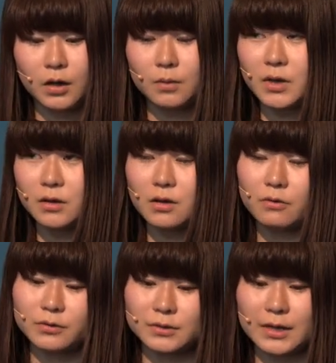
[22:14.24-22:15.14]
Among
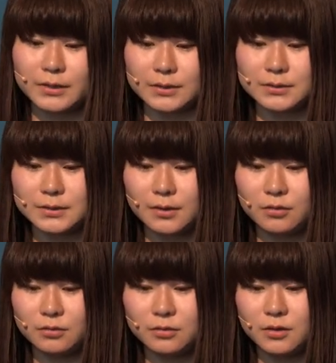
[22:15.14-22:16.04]
our clients,
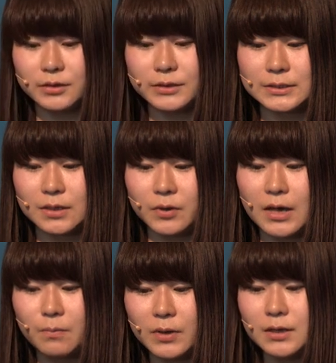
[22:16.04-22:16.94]
there are some
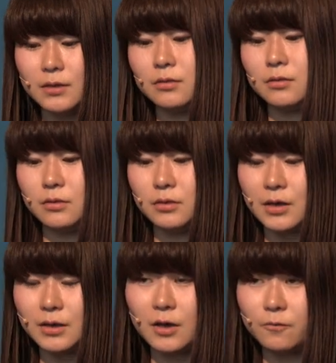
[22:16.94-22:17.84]
companies
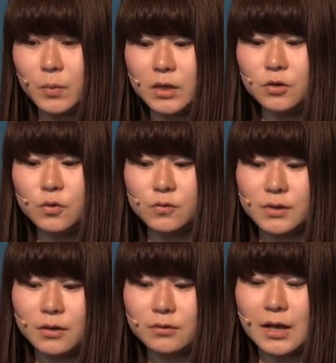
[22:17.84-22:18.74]
that have been
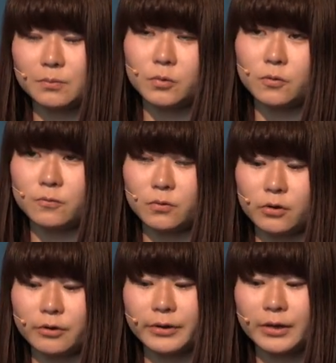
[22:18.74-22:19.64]
using CrackProof
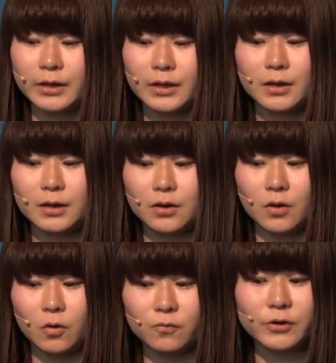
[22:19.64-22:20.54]
for
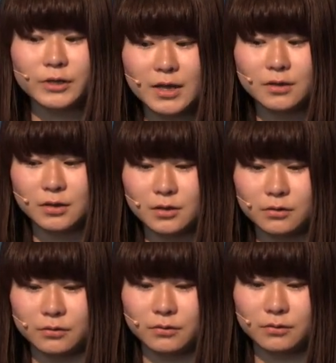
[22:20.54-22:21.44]
over 10
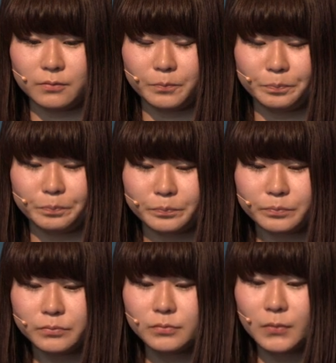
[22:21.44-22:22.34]
years.
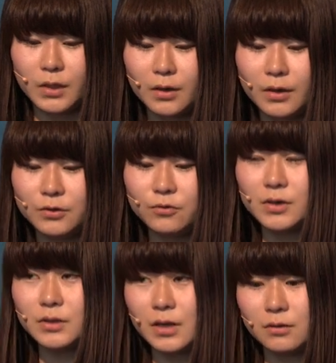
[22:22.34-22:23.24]
You
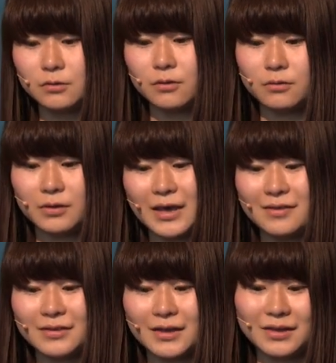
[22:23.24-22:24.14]
can download
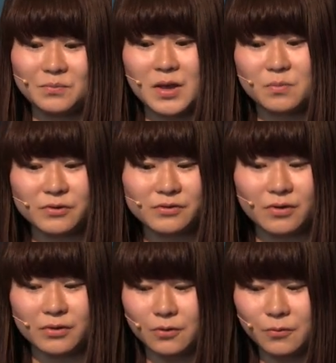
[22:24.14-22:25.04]
case study papers
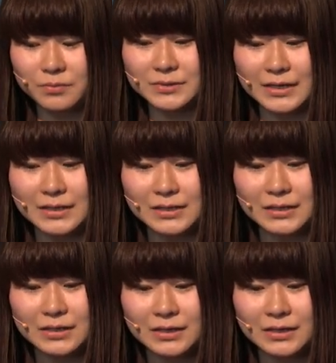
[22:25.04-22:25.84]
on our website.